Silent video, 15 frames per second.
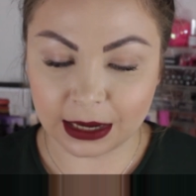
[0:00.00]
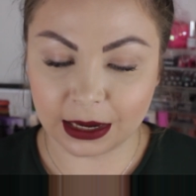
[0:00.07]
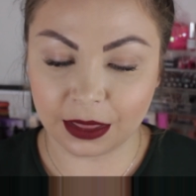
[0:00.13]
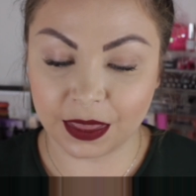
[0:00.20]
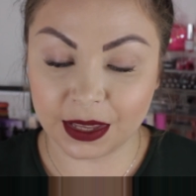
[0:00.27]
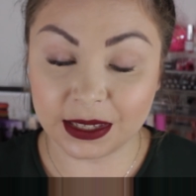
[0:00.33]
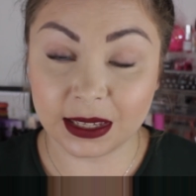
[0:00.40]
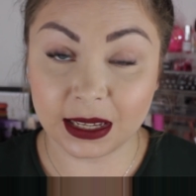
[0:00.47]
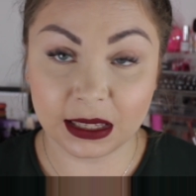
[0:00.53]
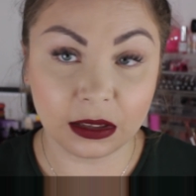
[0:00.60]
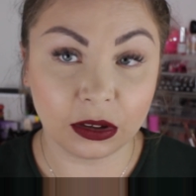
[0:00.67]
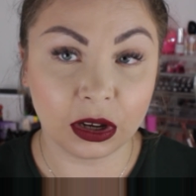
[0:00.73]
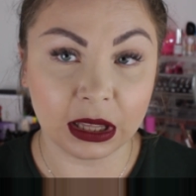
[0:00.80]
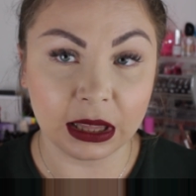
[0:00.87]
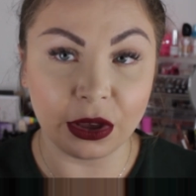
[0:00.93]
Now this did
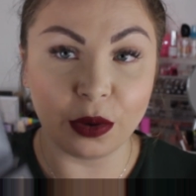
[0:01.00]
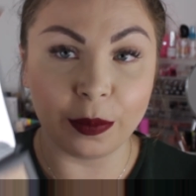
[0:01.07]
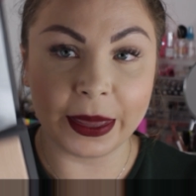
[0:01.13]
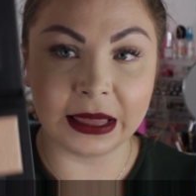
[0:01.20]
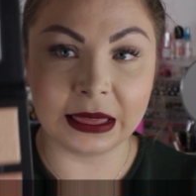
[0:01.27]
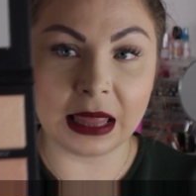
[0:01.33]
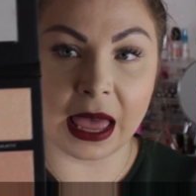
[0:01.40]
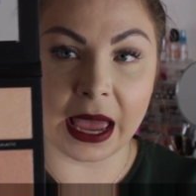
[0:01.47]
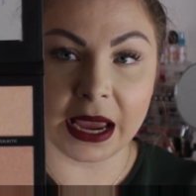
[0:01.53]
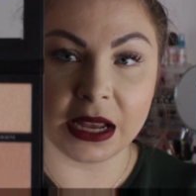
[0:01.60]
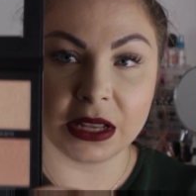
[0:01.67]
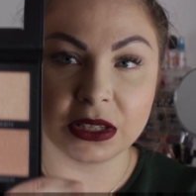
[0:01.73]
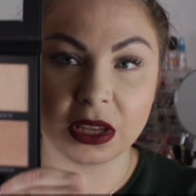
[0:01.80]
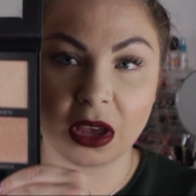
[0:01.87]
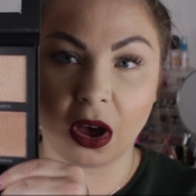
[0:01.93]
look a little bit
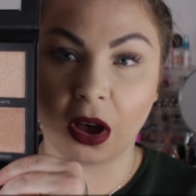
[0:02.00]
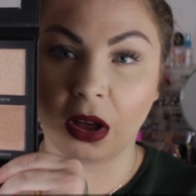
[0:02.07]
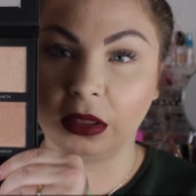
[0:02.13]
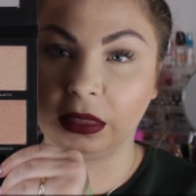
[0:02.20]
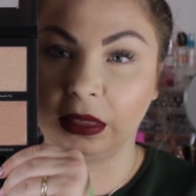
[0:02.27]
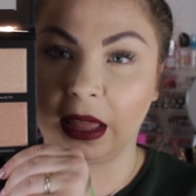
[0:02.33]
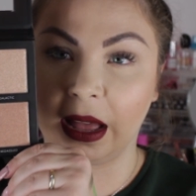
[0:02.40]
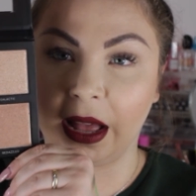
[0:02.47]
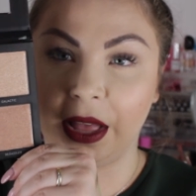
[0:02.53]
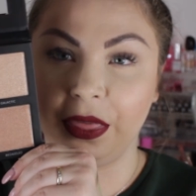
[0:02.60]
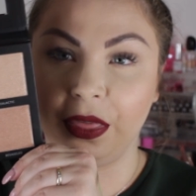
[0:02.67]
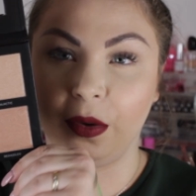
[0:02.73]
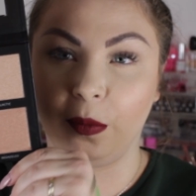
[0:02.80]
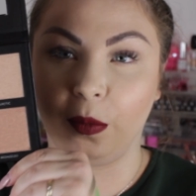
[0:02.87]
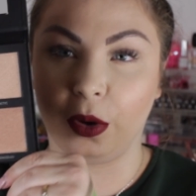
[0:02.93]
lighter
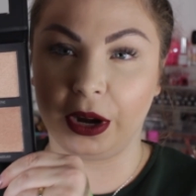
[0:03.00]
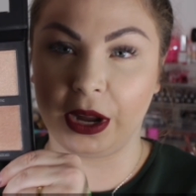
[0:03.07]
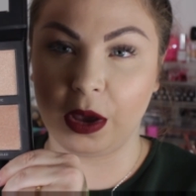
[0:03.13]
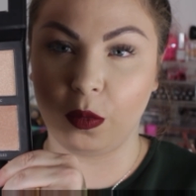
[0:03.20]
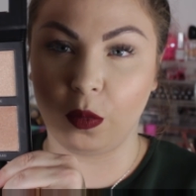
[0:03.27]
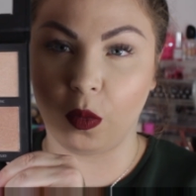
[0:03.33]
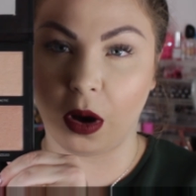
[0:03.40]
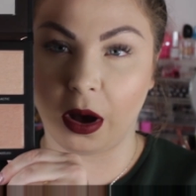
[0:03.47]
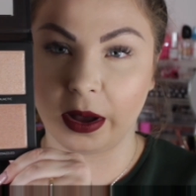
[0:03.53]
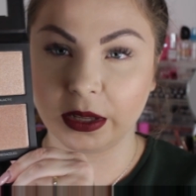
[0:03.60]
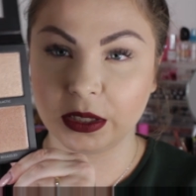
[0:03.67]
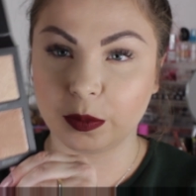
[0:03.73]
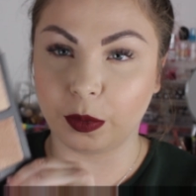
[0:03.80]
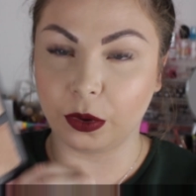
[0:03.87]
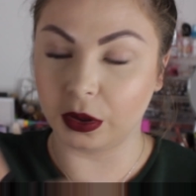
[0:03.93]
online than what it
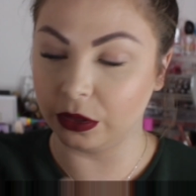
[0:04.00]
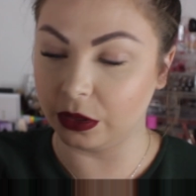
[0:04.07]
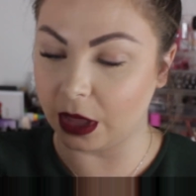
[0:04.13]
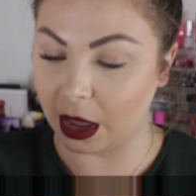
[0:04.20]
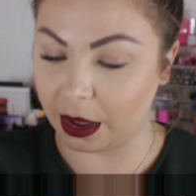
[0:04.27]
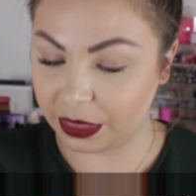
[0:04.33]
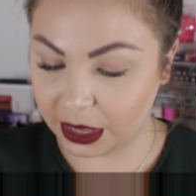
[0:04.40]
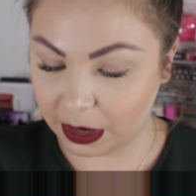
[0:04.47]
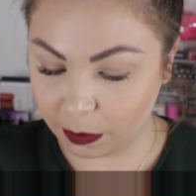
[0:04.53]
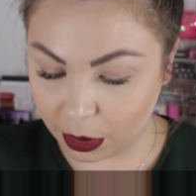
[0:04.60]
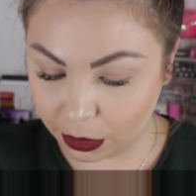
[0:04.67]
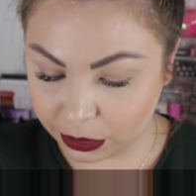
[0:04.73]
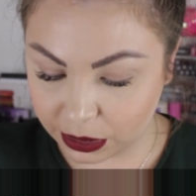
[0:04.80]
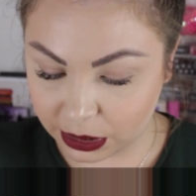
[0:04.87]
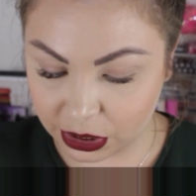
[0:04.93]
was, but I think
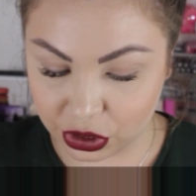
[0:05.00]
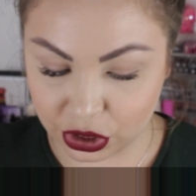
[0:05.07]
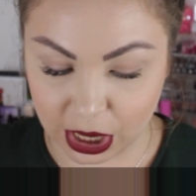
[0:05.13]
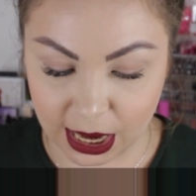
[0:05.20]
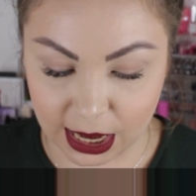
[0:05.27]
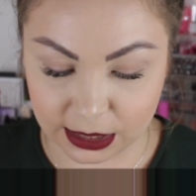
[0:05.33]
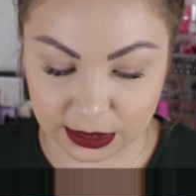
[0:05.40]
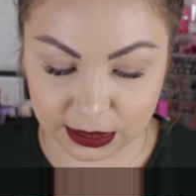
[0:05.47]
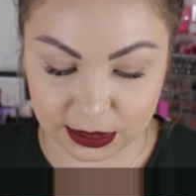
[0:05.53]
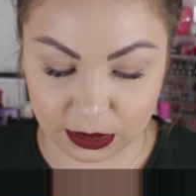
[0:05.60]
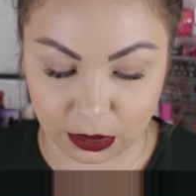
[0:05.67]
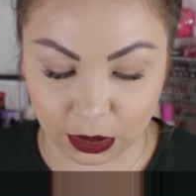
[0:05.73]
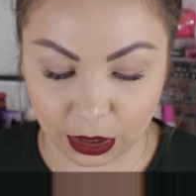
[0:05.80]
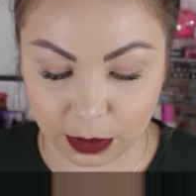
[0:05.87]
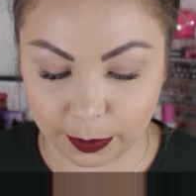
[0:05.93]
most of the shades are
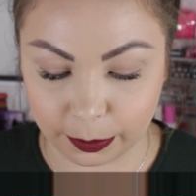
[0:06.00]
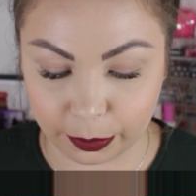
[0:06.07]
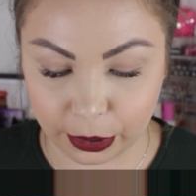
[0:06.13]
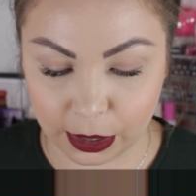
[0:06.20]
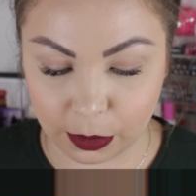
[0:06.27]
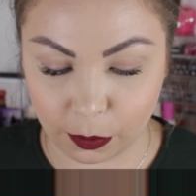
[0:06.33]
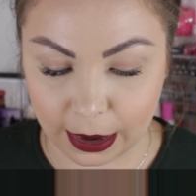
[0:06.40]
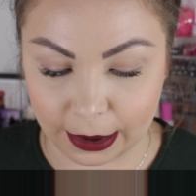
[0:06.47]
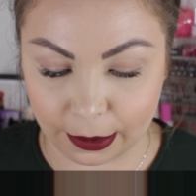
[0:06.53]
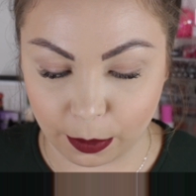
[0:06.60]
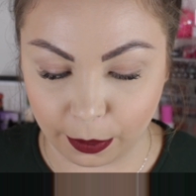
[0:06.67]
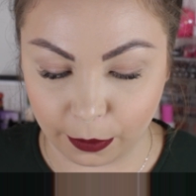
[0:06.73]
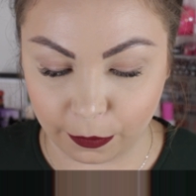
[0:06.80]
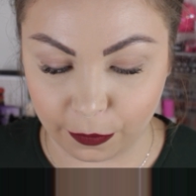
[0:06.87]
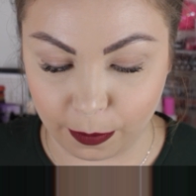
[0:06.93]
still going to be pretty
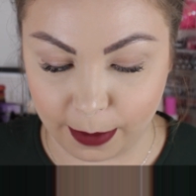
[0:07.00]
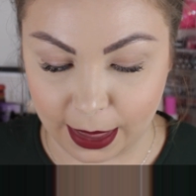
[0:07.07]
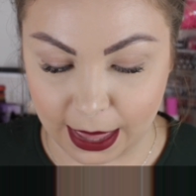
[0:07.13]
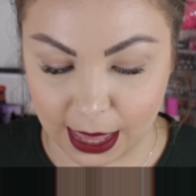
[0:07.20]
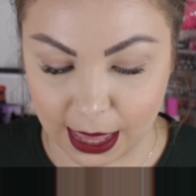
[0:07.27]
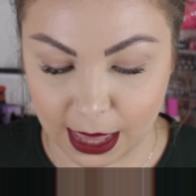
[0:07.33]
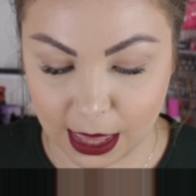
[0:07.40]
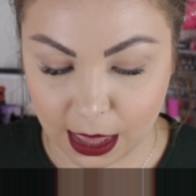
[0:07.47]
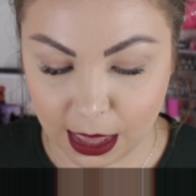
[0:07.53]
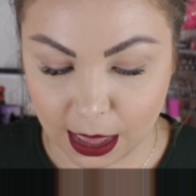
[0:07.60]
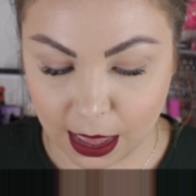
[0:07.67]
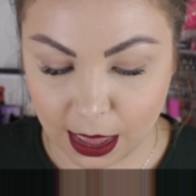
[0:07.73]
wearable for me.